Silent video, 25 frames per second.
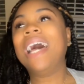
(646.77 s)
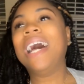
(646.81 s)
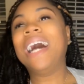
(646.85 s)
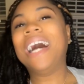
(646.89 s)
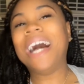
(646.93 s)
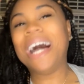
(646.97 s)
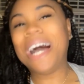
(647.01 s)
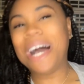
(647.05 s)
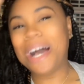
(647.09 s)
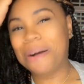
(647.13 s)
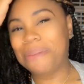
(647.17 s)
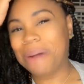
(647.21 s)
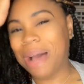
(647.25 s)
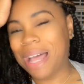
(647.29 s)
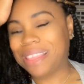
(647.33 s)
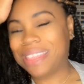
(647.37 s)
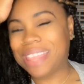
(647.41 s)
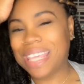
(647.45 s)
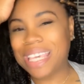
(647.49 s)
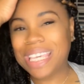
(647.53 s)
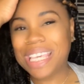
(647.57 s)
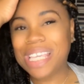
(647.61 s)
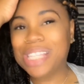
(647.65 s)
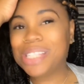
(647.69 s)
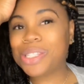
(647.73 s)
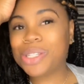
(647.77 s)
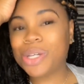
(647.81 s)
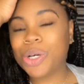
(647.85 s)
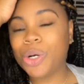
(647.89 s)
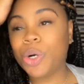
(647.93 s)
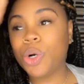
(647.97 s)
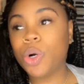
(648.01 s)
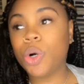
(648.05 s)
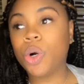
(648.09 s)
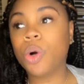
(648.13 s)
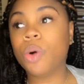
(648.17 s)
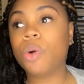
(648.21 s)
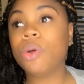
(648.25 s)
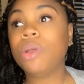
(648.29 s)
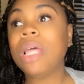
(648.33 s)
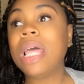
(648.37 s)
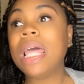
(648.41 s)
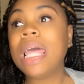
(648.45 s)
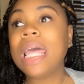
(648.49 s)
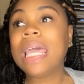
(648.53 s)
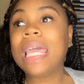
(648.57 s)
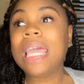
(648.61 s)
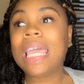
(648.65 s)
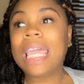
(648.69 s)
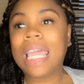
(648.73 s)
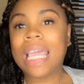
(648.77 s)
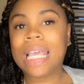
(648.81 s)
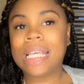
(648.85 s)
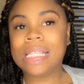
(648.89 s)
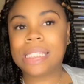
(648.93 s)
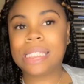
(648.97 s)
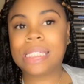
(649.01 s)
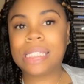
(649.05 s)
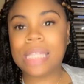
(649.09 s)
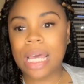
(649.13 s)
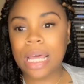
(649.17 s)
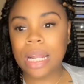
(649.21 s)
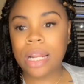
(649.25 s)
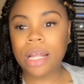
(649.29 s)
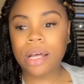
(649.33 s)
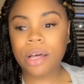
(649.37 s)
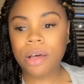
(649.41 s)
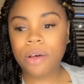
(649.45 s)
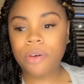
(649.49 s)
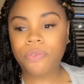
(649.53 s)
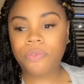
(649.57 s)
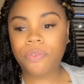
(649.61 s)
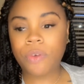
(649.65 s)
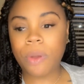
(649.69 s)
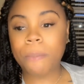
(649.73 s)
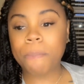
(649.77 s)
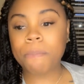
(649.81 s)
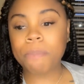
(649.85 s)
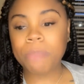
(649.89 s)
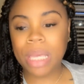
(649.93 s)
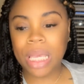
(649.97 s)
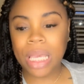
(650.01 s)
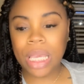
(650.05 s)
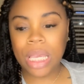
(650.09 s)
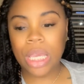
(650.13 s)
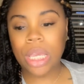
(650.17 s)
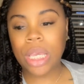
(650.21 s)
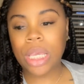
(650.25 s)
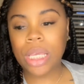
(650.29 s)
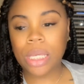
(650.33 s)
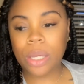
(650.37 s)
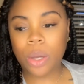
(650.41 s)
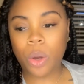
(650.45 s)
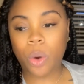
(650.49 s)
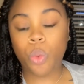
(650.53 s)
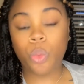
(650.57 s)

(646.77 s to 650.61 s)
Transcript: I think he's cool. Instead of me